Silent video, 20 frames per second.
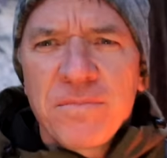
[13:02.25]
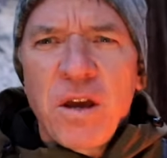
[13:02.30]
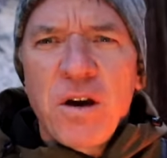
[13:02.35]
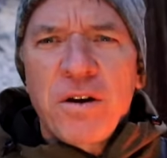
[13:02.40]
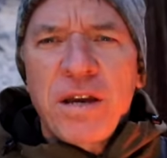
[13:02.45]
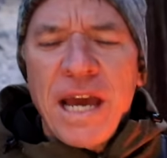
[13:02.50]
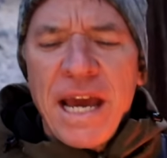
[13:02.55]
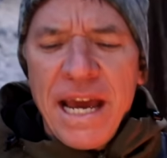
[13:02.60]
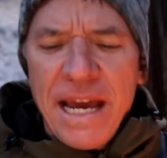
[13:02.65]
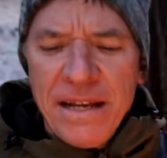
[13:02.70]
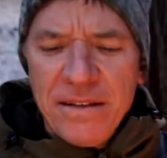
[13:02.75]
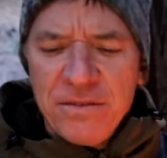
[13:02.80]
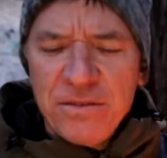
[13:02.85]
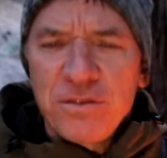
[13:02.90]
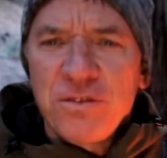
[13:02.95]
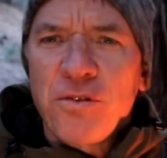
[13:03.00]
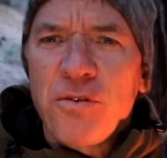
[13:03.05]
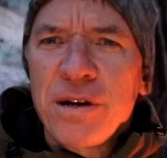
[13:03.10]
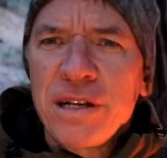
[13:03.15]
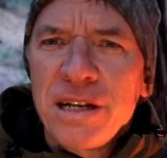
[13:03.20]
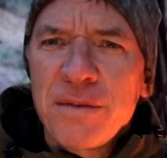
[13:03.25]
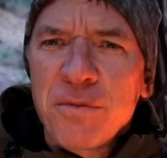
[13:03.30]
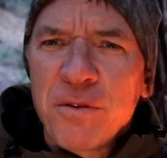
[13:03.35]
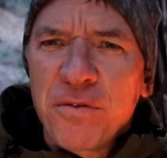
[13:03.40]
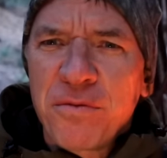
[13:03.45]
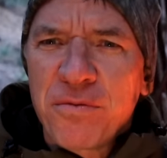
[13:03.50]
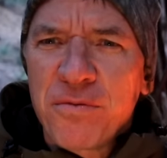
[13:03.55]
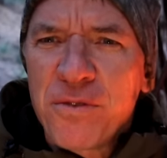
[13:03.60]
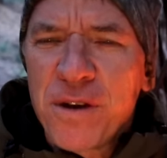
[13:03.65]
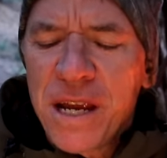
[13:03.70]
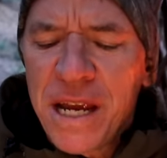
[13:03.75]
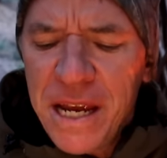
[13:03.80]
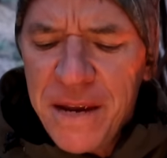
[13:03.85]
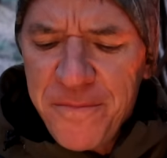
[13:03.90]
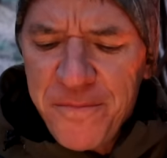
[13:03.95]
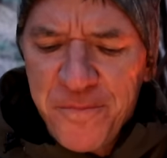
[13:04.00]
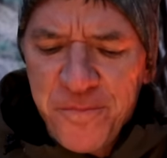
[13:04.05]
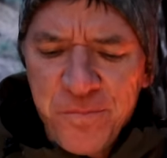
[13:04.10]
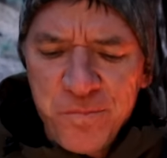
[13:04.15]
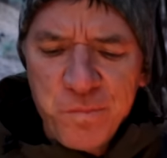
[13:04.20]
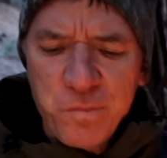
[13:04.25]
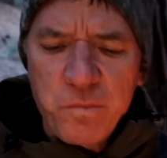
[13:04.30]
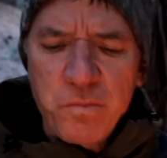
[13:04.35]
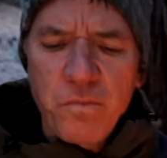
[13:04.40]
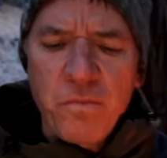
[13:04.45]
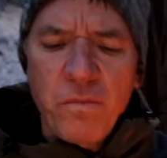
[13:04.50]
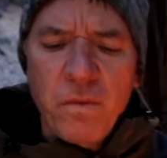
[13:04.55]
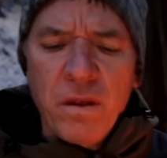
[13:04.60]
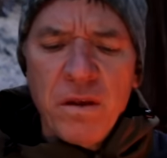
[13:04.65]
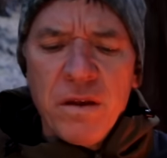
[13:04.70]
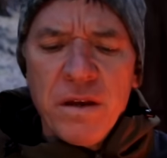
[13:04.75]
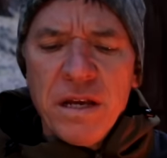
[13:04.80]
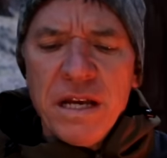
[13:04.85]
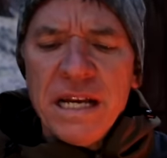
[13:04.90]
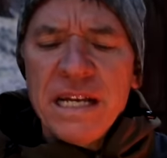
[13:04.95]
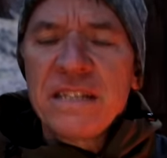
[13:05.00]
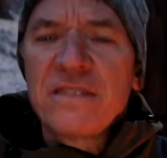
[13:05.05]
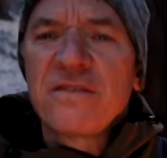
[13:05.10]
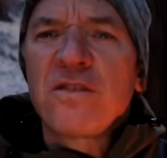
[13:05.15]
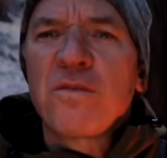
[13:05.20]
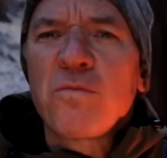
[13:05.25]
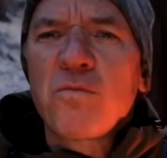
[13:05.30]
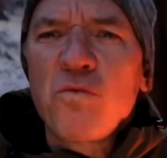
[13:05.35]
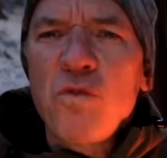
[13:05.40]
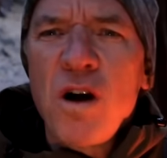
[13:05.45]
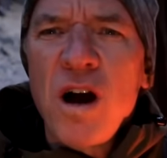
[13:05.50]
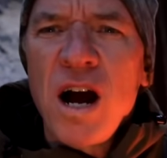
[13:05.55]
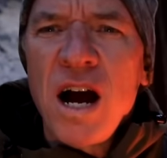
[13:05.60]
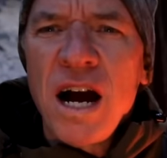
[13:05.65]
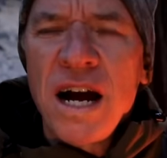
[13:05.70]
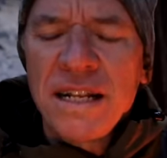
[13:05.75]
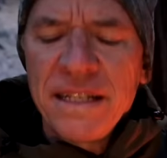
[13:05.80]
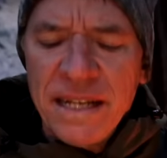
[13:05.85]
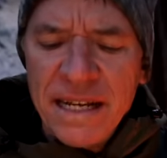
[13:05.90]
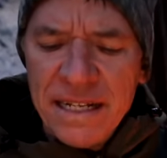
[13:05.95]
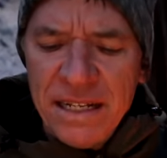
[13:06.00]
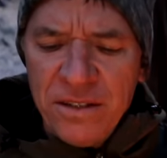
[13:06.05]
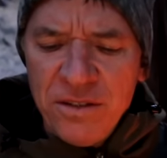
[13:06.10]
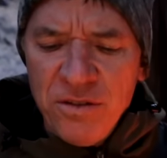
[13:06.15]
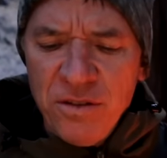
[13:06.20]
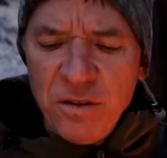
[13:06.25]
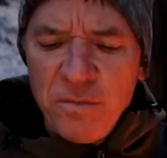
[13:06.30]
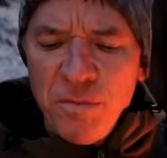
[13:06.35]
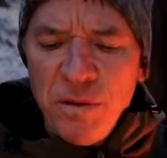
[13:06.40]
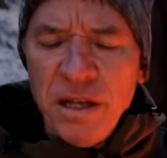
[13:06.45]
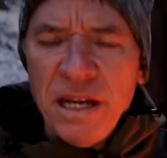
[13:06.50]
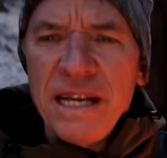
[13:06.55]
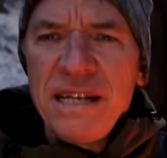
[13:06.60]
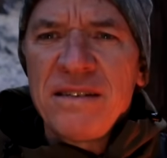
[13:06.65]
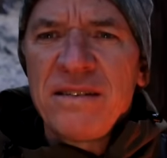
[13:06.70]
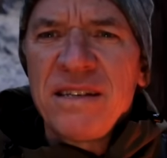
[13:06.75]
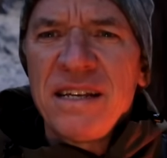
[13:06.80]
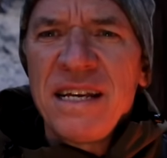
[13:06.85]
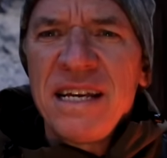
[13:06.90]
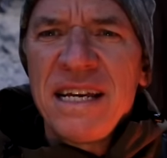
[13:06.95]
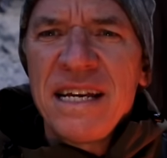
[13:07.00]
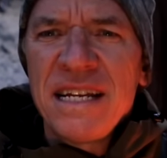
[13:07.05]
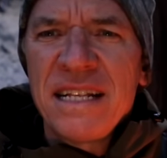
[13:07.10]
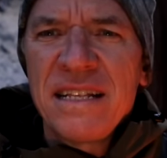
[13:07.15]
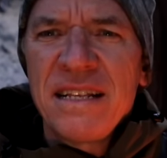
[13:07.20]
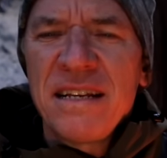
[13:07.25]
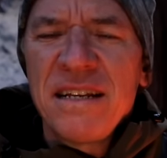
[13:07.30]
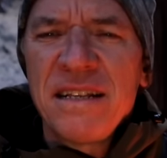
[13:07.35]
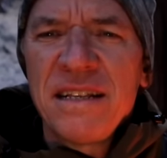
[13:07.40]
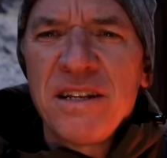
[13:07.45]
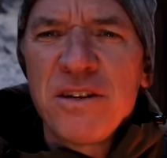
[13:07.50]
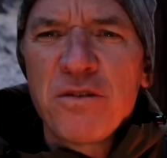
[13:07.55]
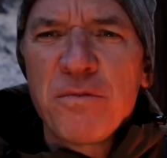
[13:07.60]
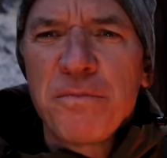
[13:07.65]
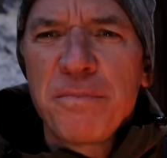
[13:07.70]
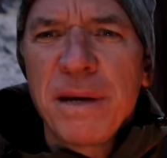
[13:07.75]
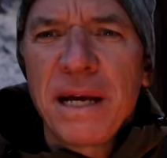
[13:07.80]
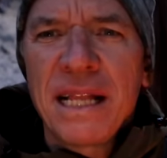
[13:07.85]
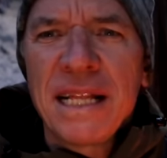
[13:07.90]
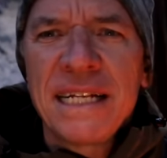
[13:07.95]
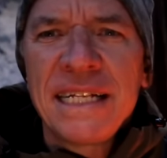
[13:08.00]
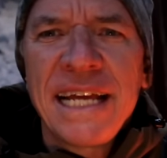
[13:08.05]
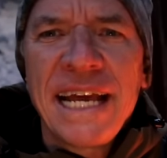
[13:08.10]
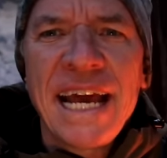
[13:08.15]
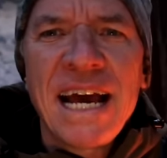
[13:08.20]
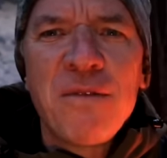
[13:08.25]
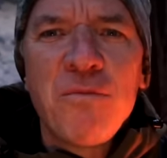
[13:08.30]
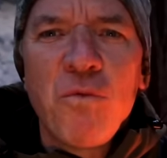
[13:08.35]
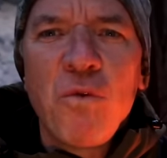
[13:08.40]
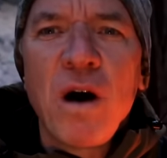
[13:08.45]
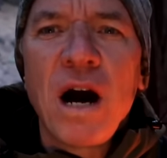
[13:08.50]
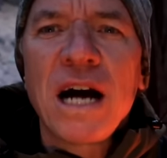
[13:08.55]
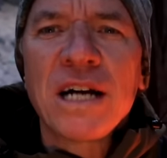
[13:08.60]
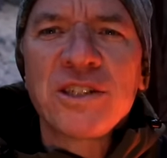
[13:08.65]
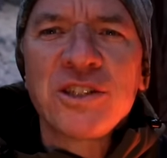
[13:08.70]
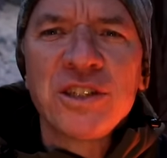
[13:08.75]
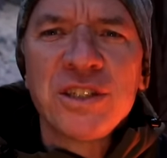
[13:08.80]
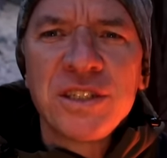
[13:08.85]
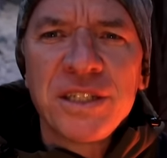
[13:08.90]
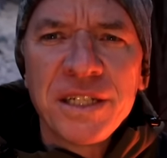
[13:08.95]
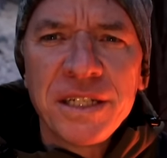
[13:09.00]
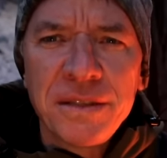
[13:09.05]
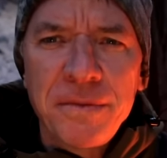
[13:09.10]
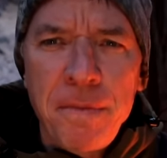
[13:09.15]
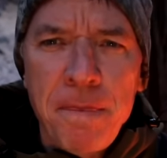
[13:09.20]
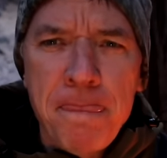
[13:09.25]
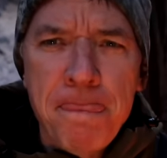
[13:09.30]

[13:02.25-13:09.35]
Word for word: Okay, story number three is from Ron, and it took place in near Bellingham, Washington.